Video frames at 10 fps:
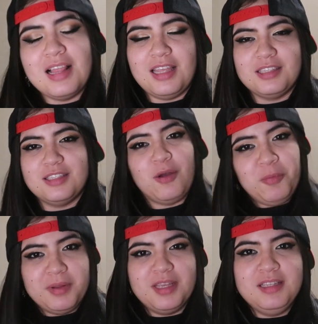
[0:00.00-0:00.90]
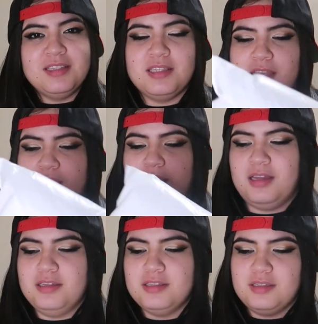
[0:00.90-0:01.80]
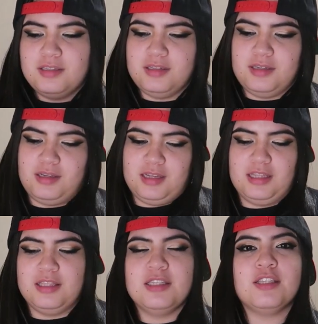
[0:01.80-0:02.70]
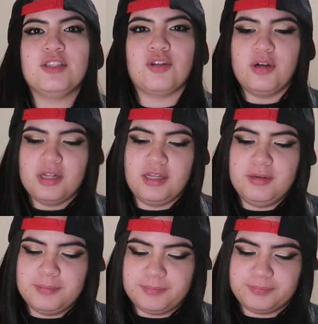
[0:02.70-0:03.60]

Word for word: let's open it and get this started.